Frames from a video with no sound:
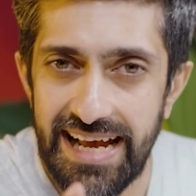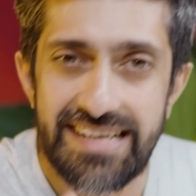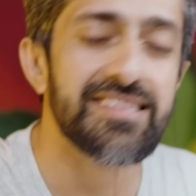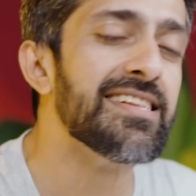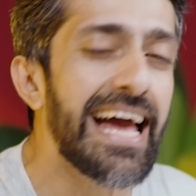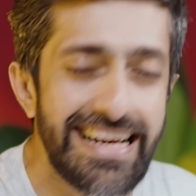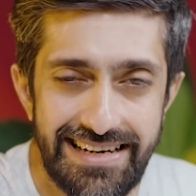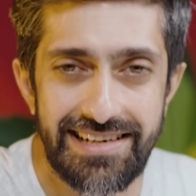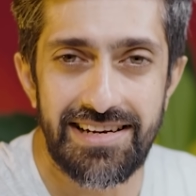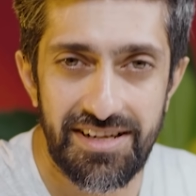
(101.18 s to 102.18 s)

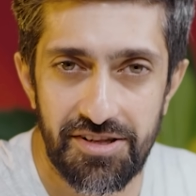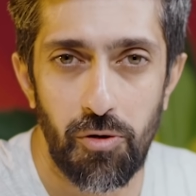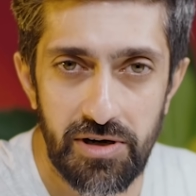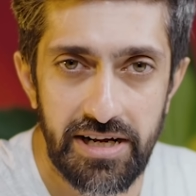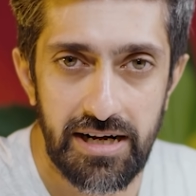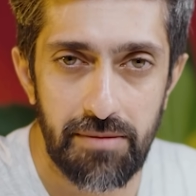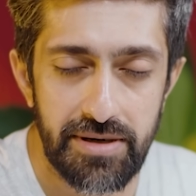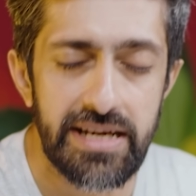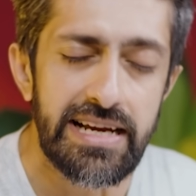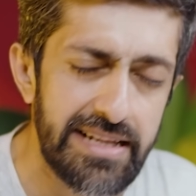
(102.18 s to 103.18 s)
exactly is a holding
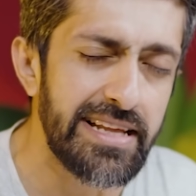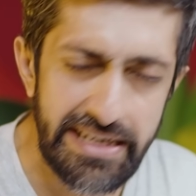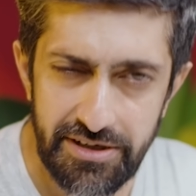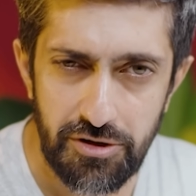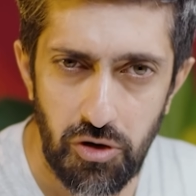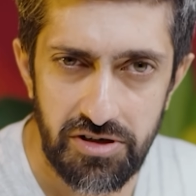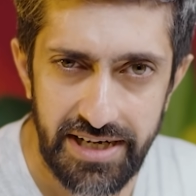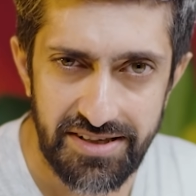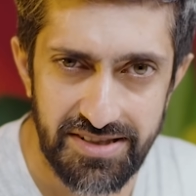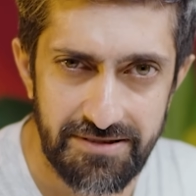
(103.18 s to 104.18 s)
company in the Indian
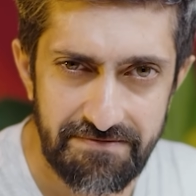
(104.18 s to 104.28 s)
context?